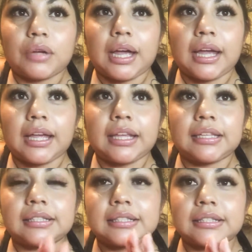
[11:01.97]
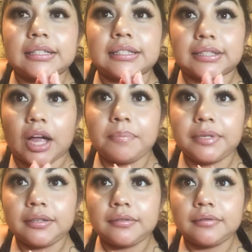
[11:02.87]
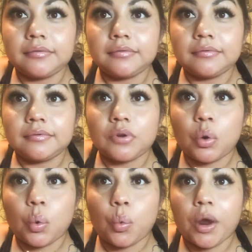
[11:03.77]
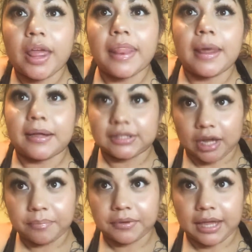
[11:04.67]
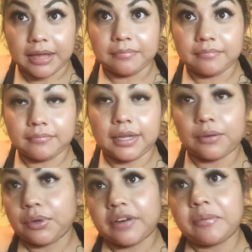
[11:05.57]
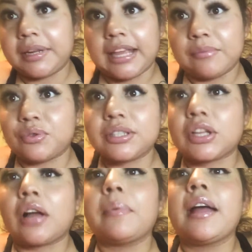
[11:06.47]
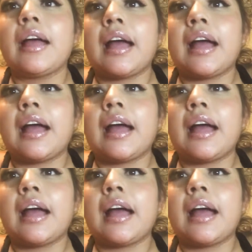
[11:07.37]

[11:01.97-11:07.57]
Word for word: i stopped when the stop came like when everybody came to a stop